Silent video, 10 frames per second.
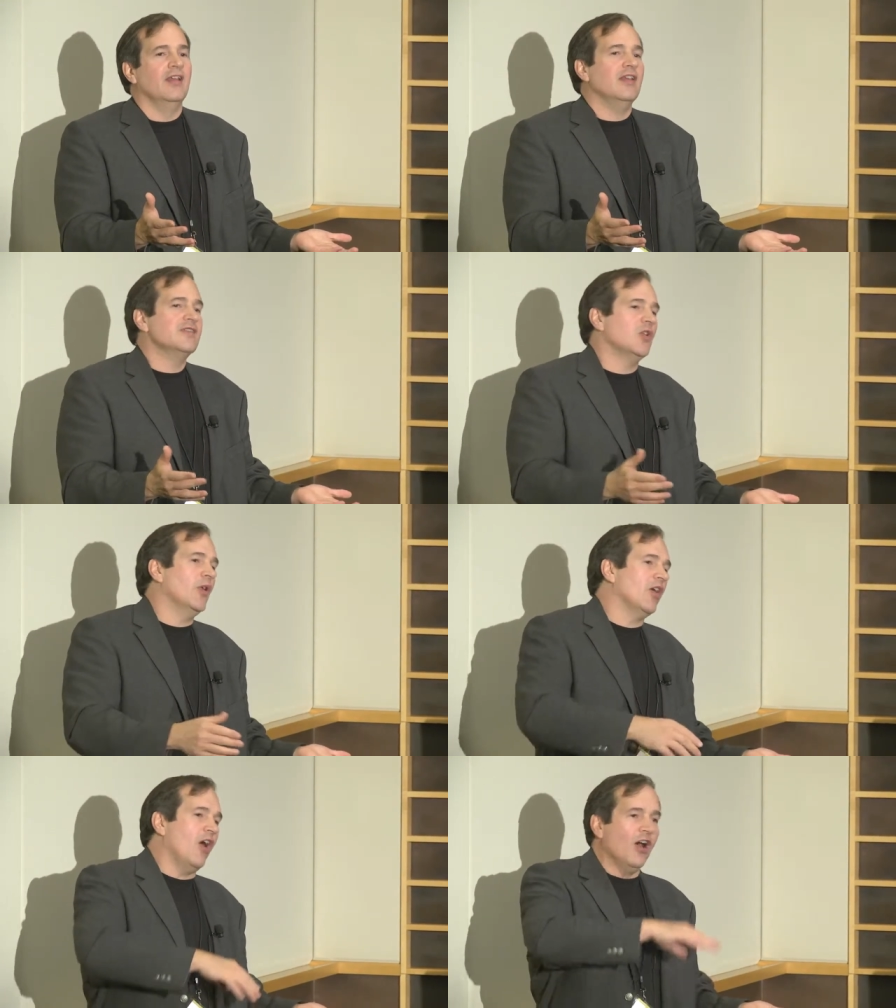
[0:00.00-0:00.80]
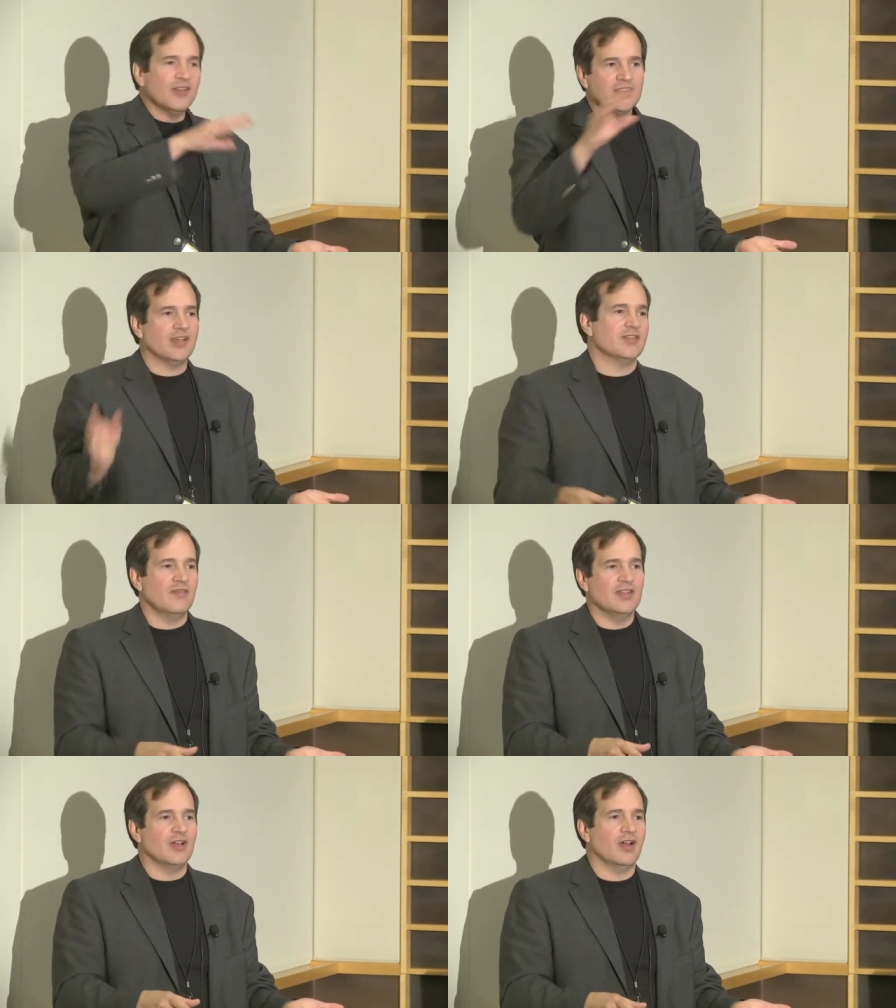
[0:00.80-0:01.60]
is knowing all 6 of
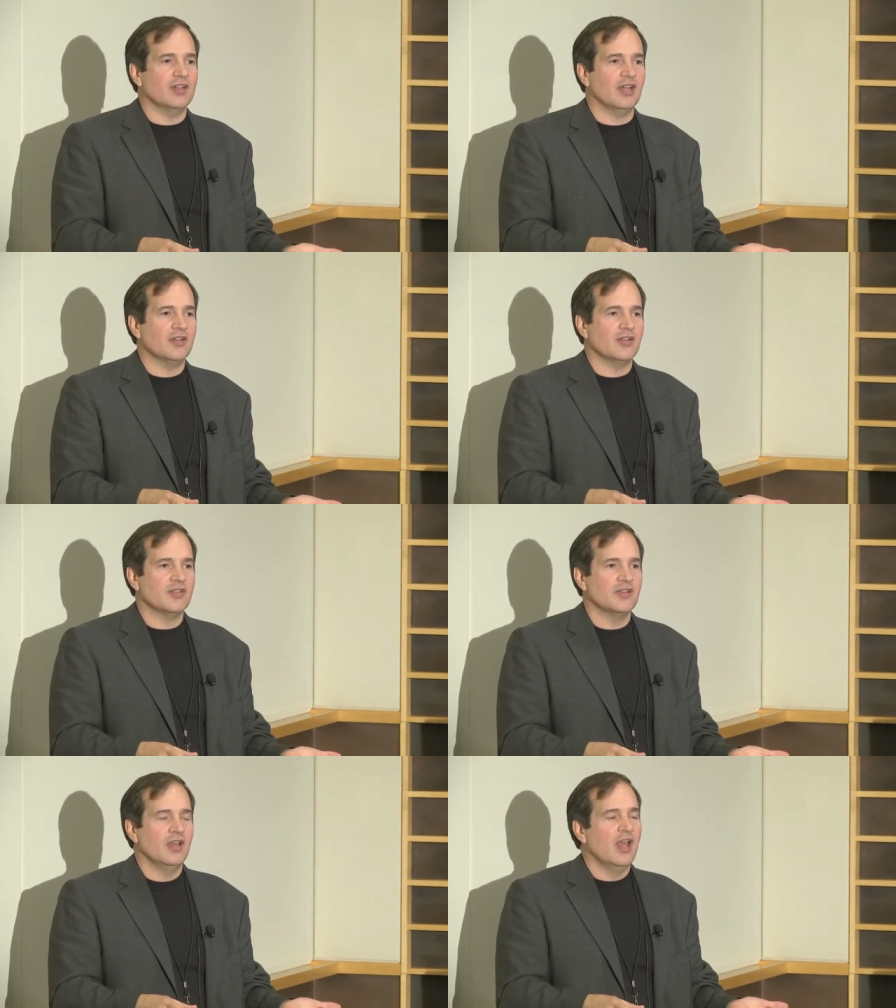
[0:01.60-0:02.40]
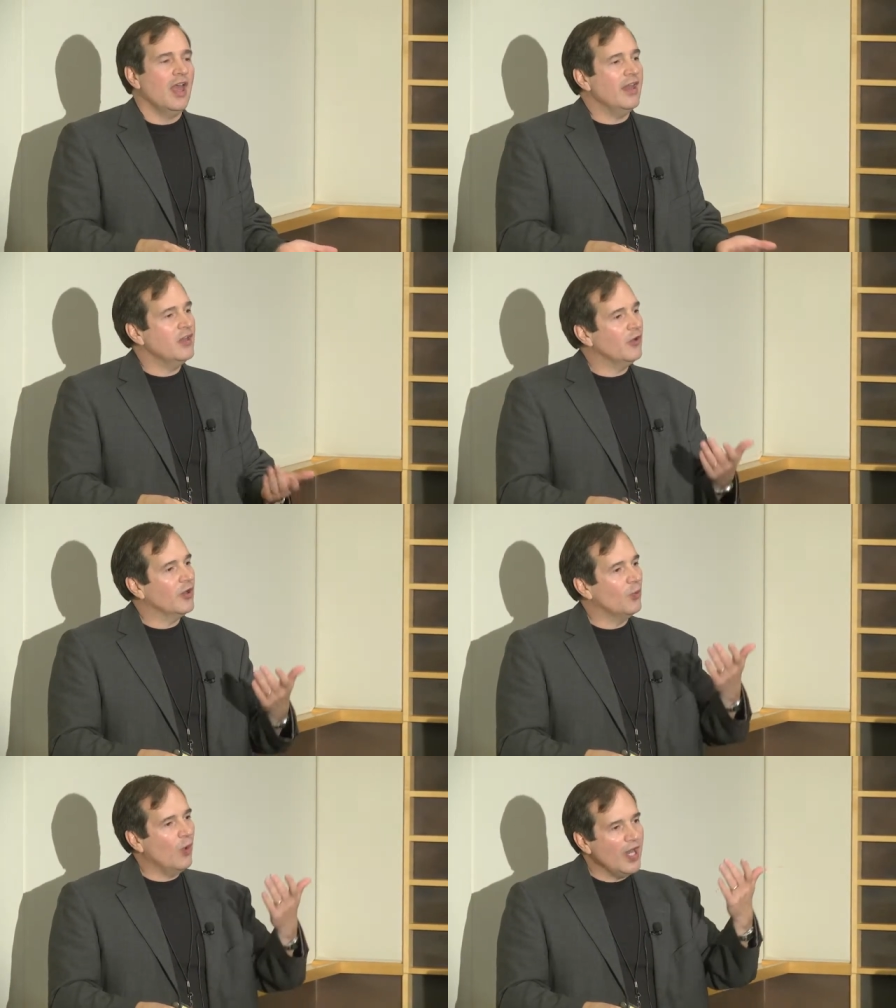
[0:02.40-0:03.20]
these architectures and
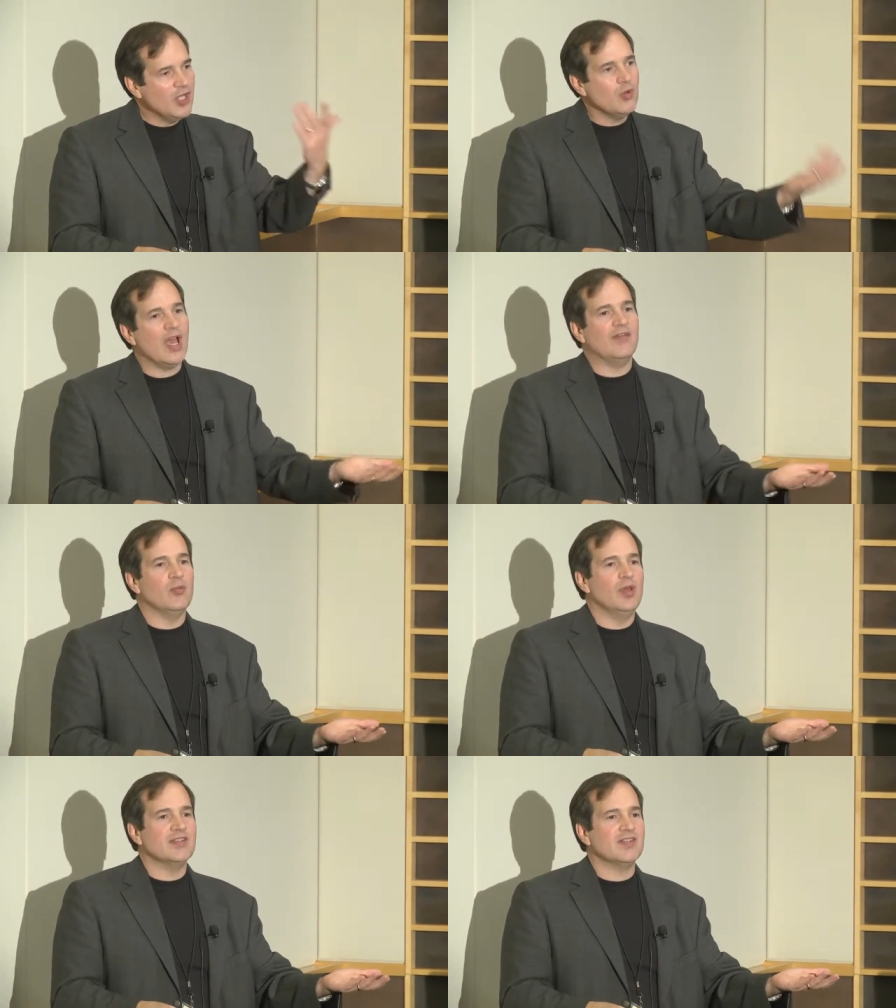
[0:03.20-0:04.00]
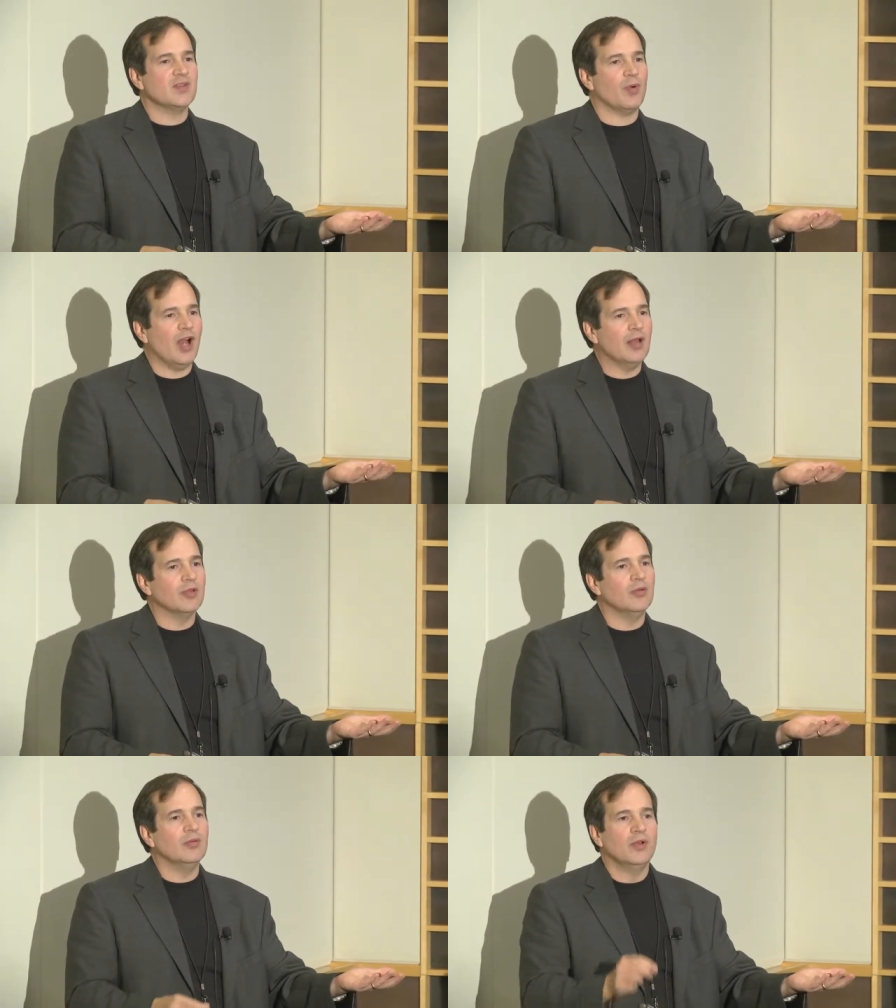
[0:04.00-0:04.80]
knowing when you have a business
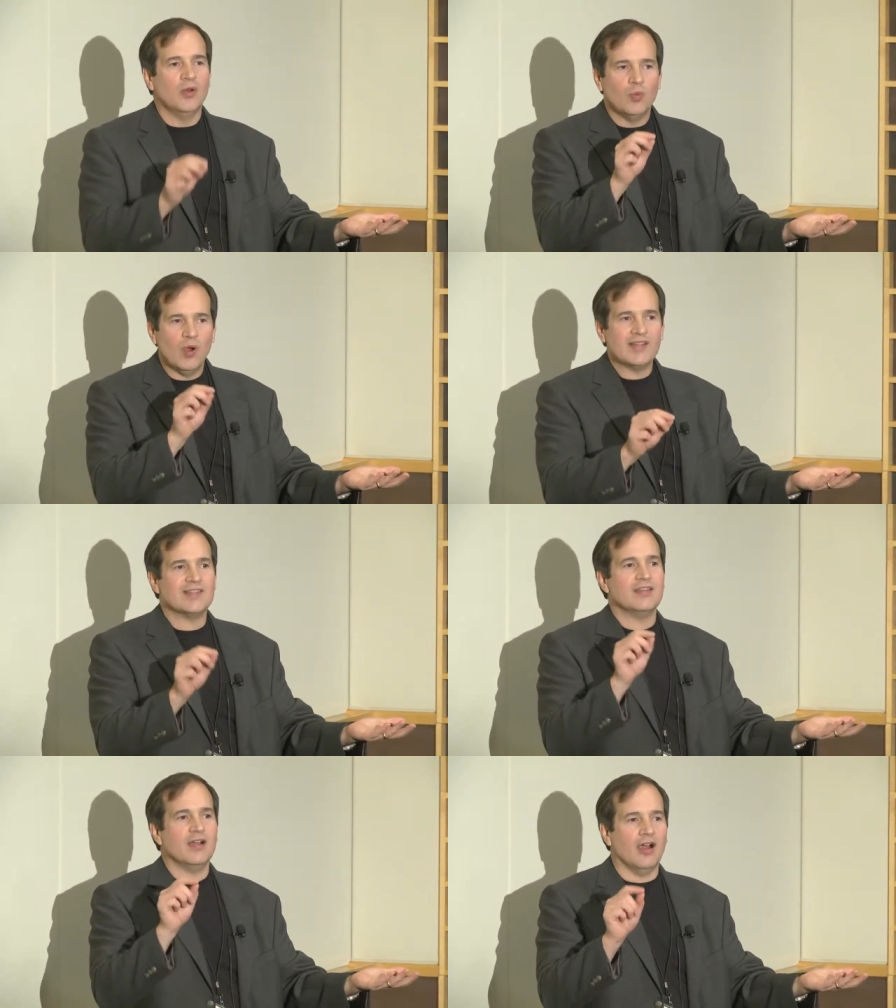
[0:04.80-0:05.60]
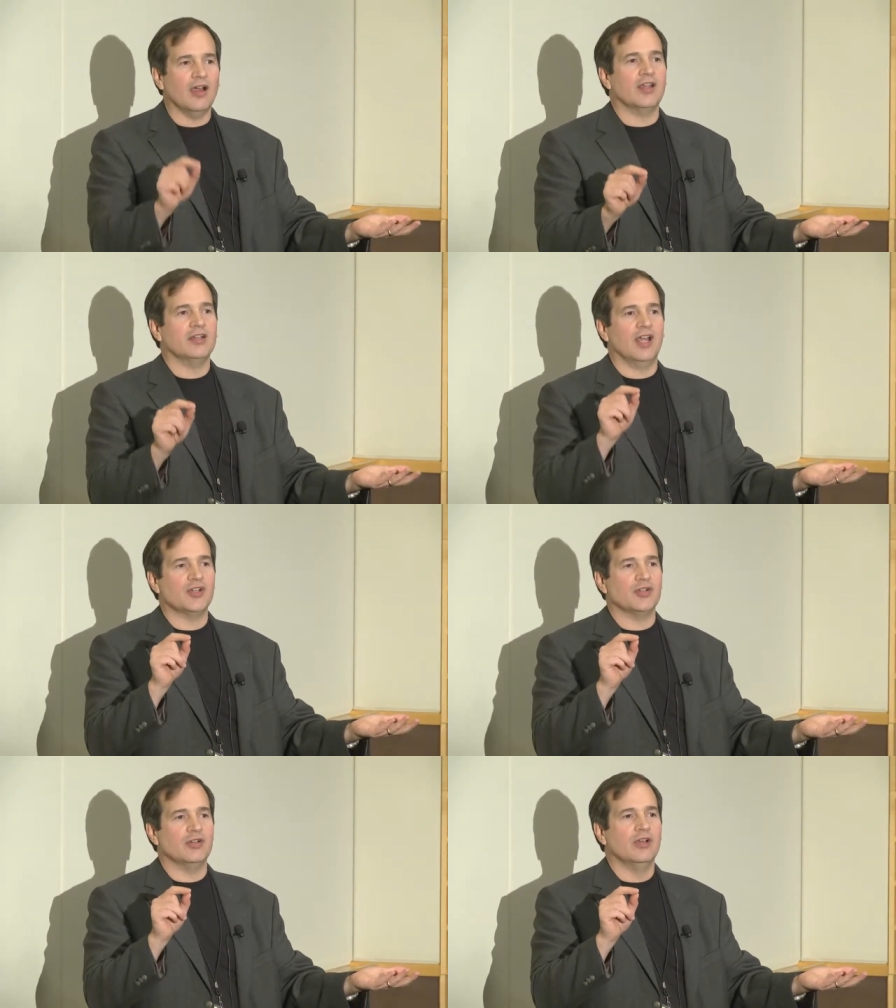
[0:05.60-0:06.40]
problem, what's the
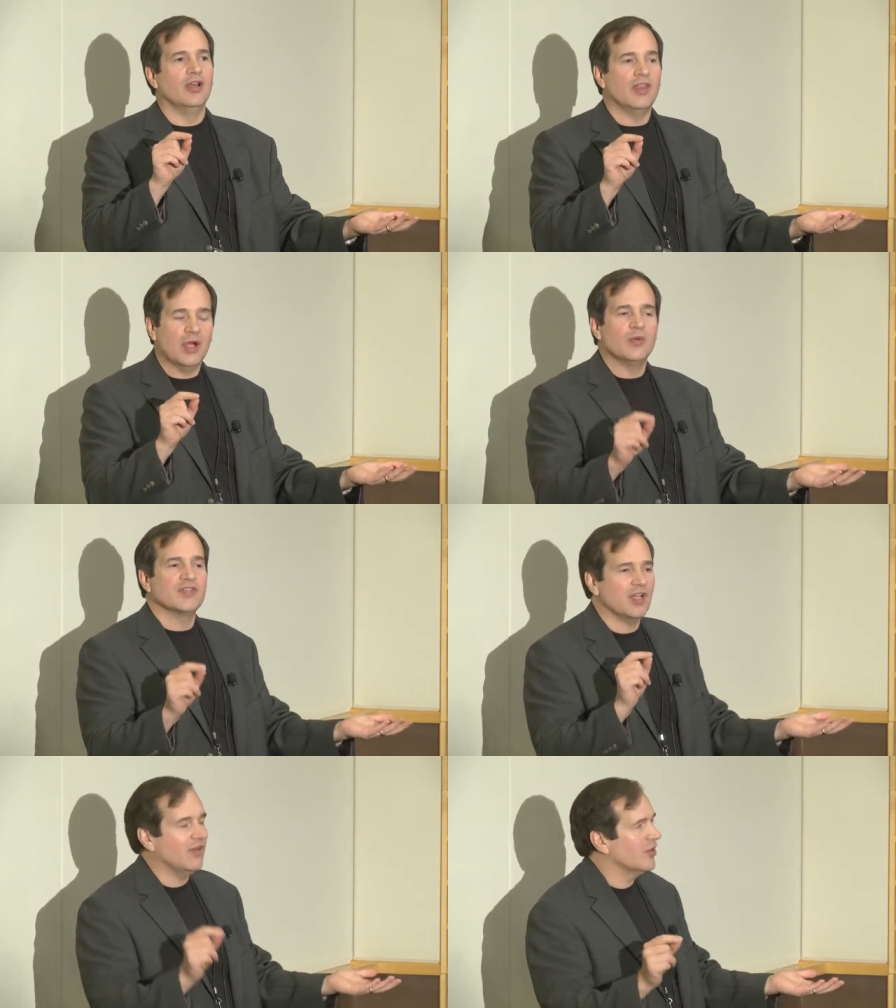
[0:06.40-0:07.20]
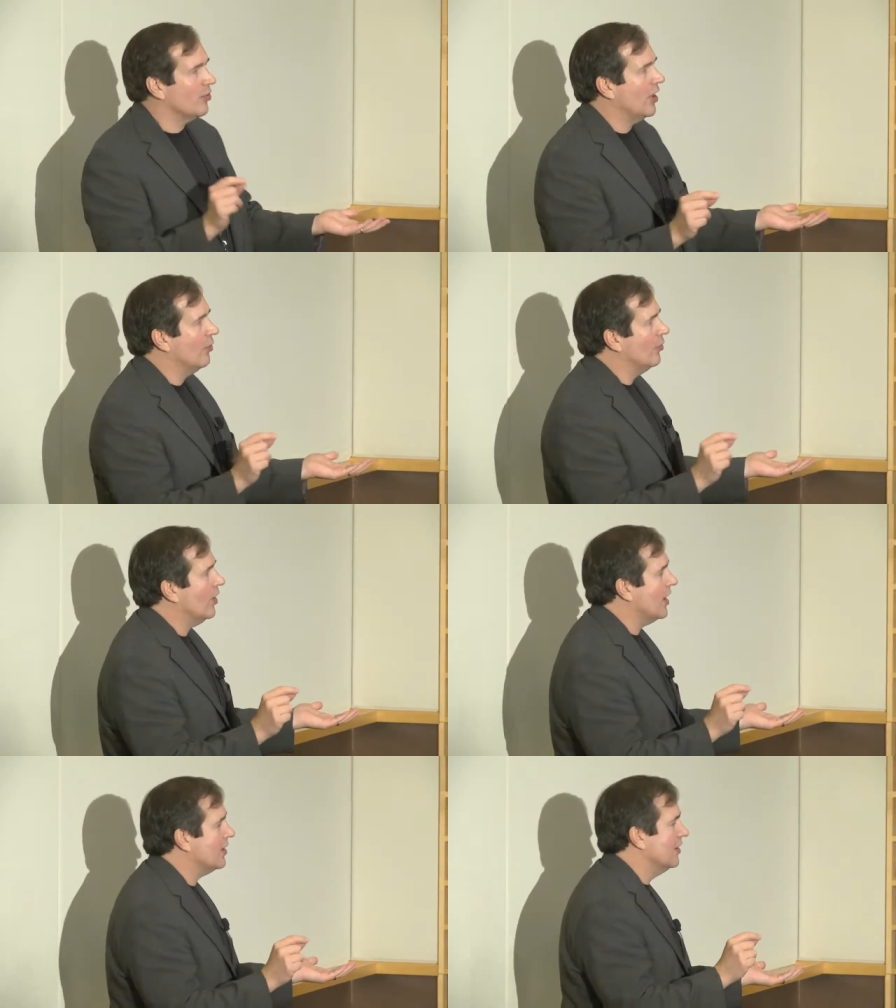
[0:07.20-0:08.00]
architecture that will solve the problem
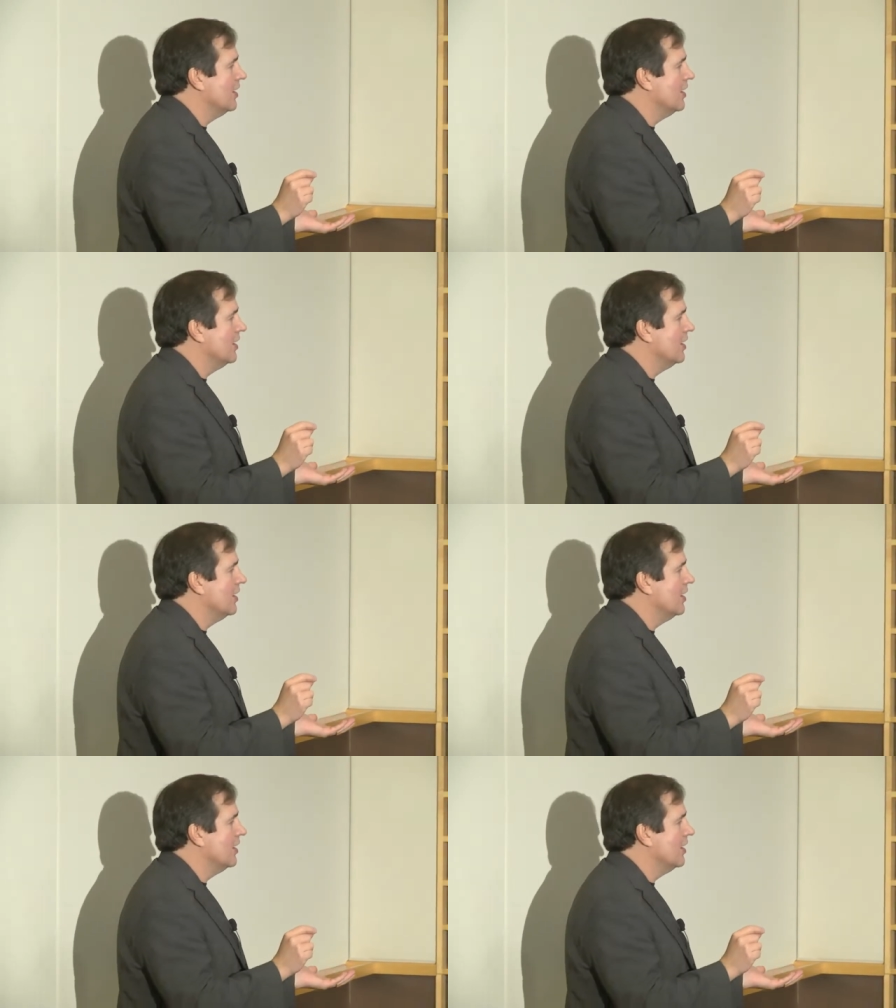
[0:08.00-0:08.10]
right.